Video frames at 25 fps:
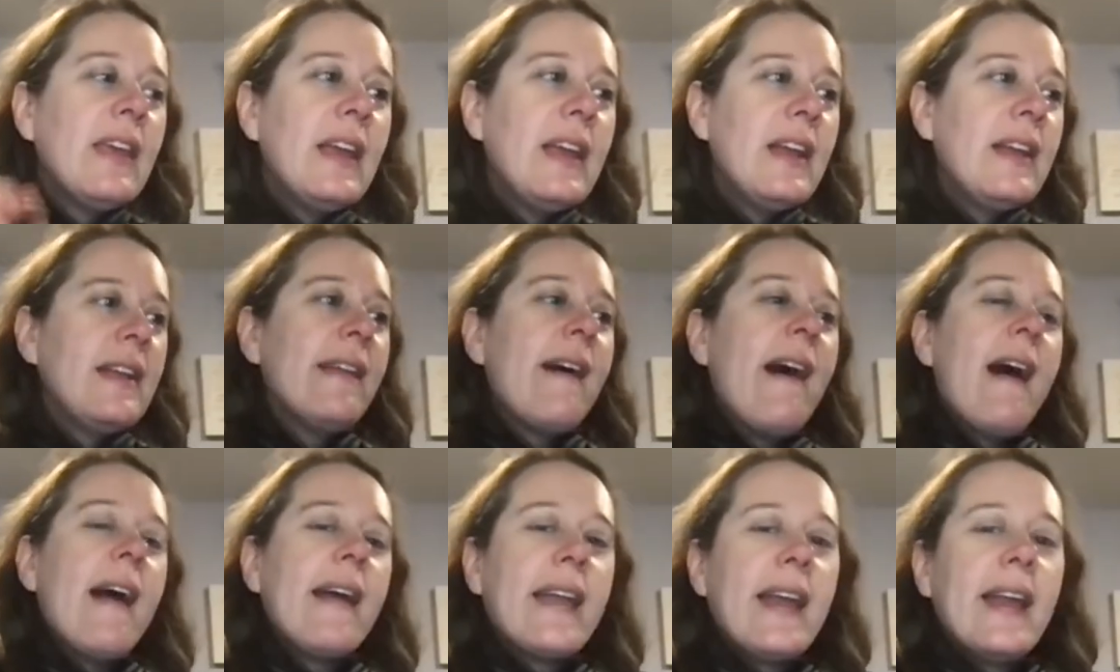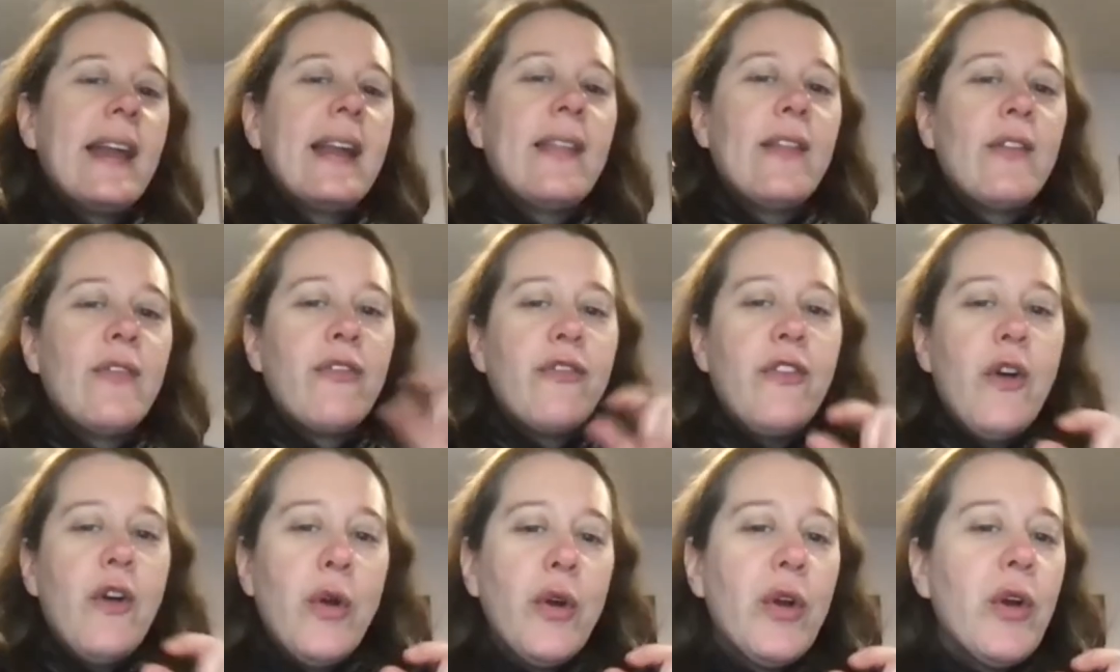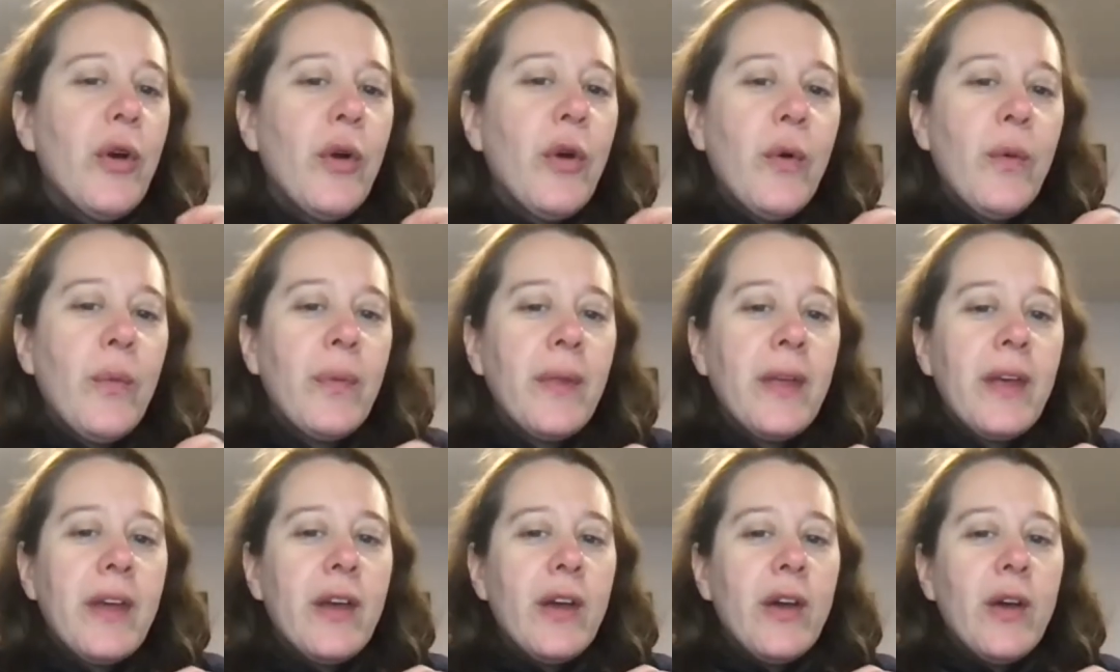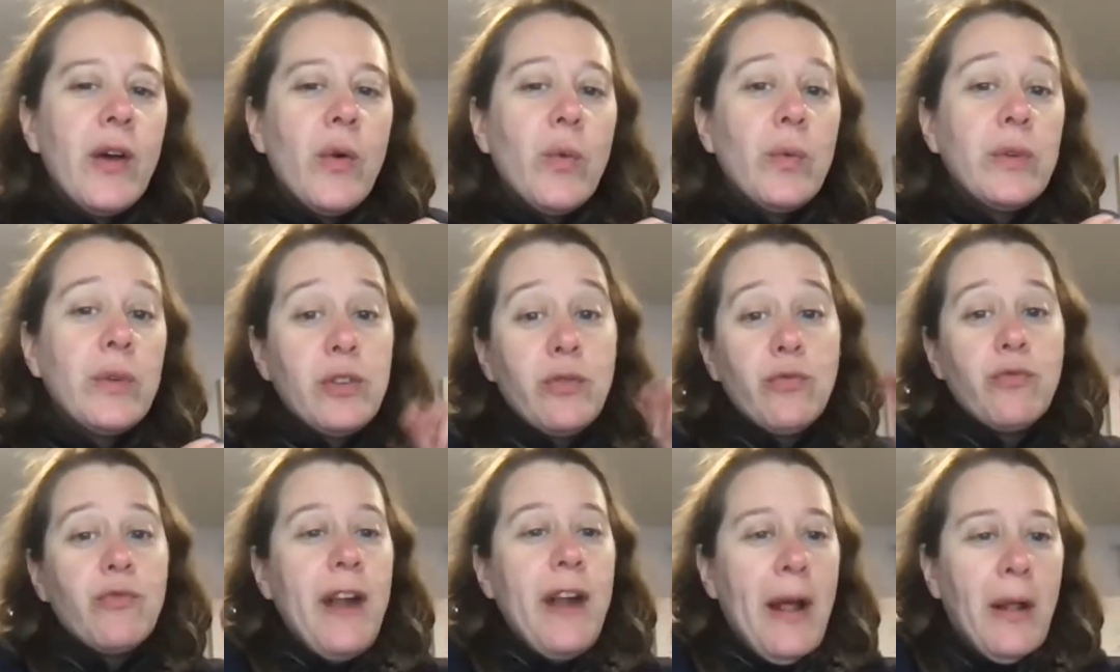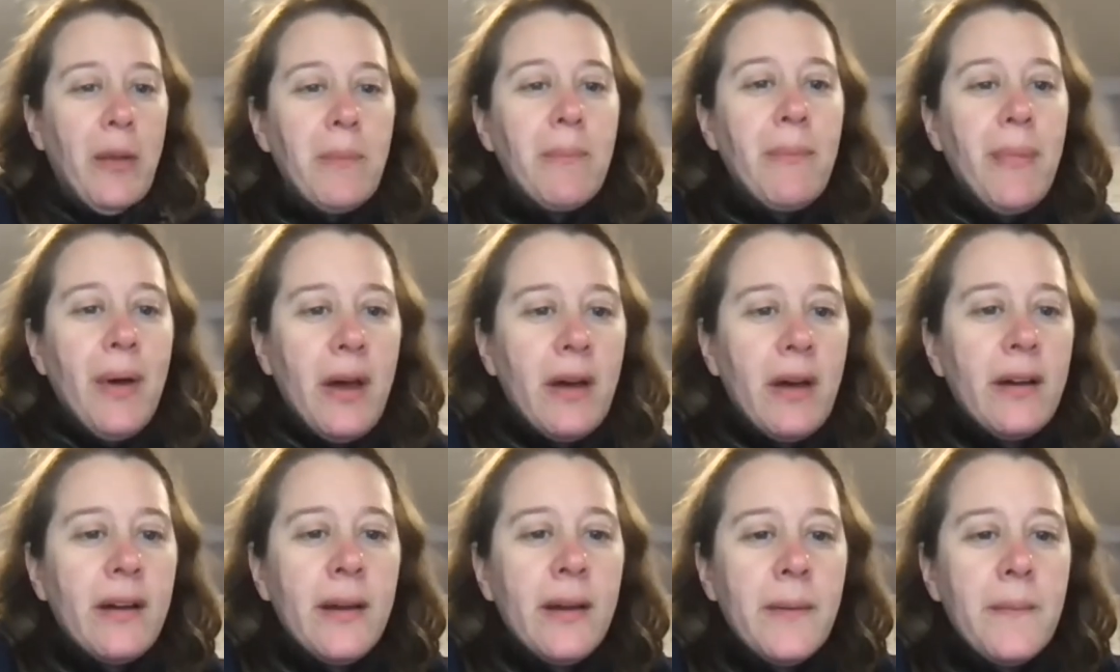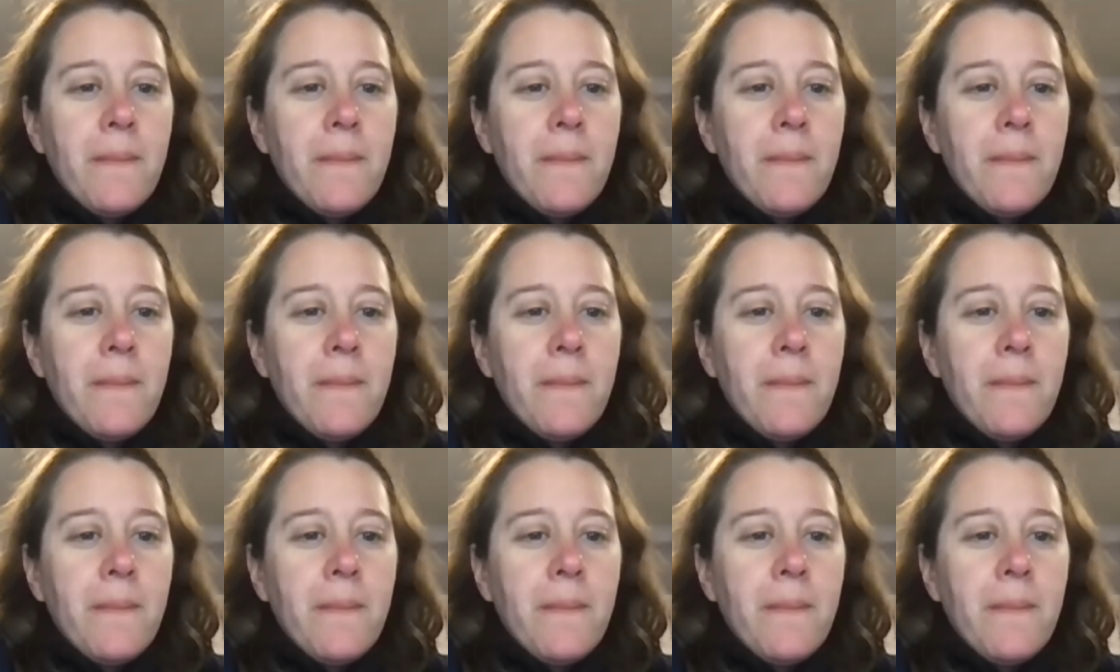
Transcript: the not getting the photo was a realm bug,